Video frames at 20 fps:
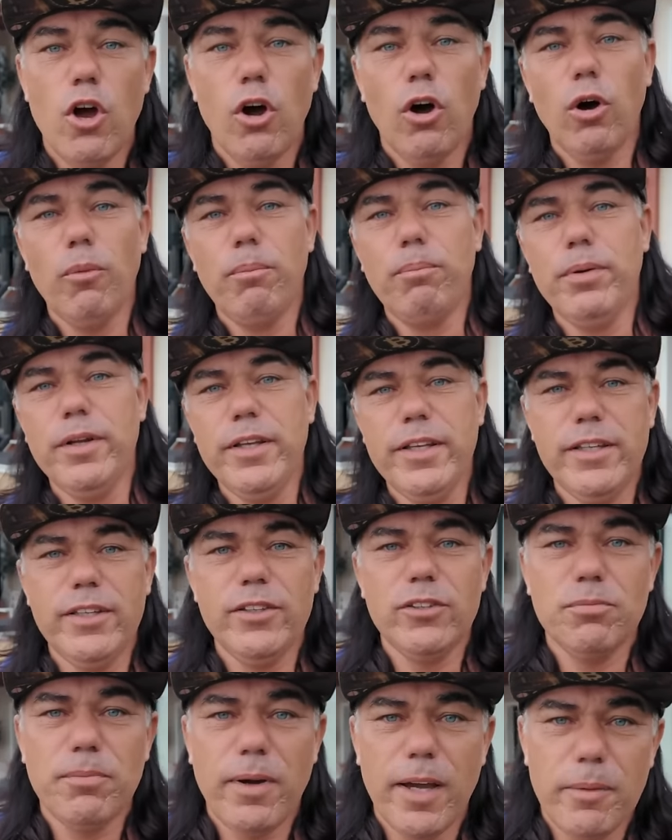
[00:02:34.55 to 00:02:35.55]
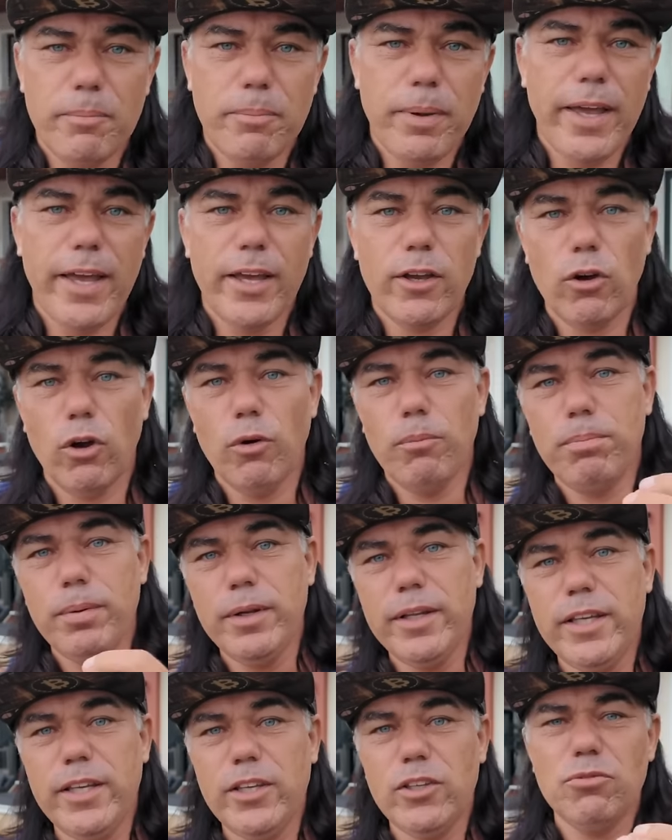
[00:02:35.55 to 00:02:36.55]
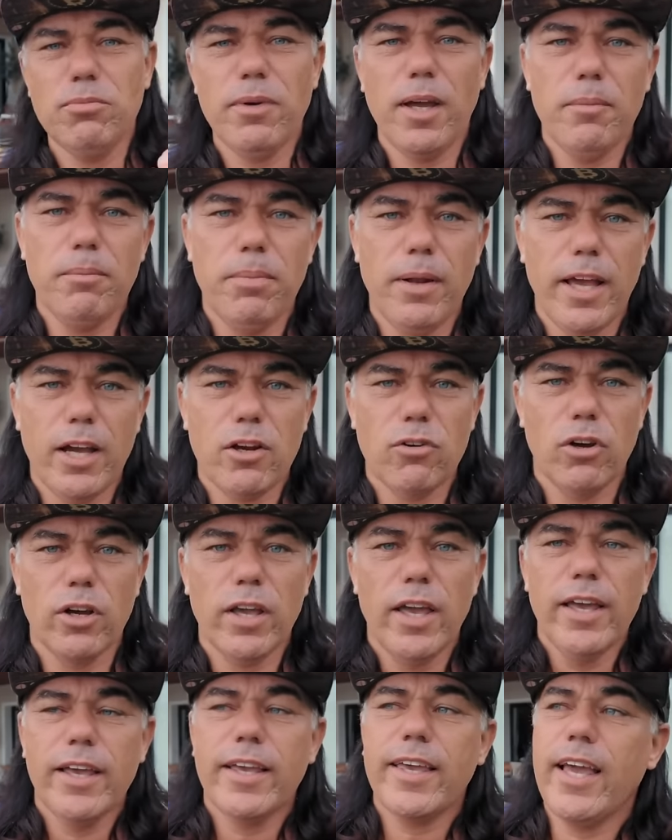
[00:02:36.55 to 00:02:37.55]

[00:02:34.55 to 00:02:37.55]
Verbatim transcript: or please my bank or please my blackrock